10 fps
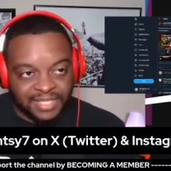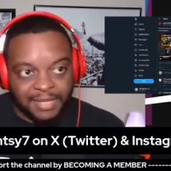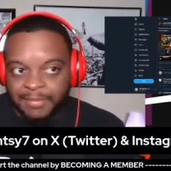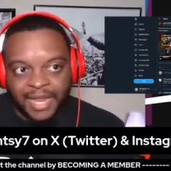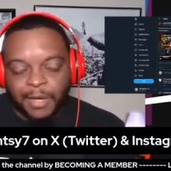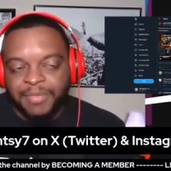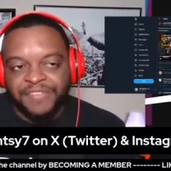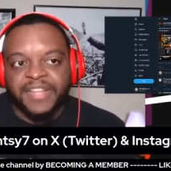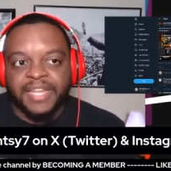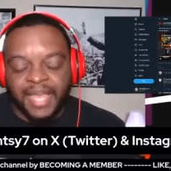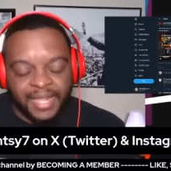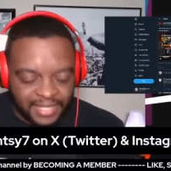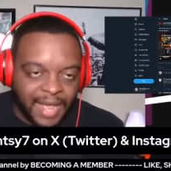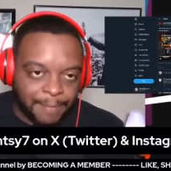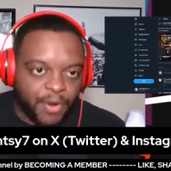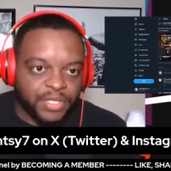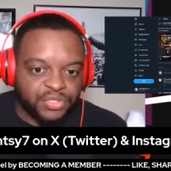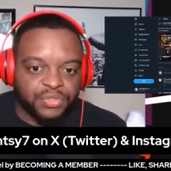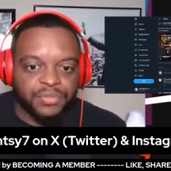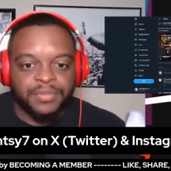team, they're not gonna be feeling that. That part is
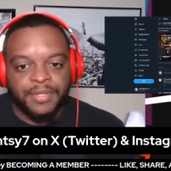true.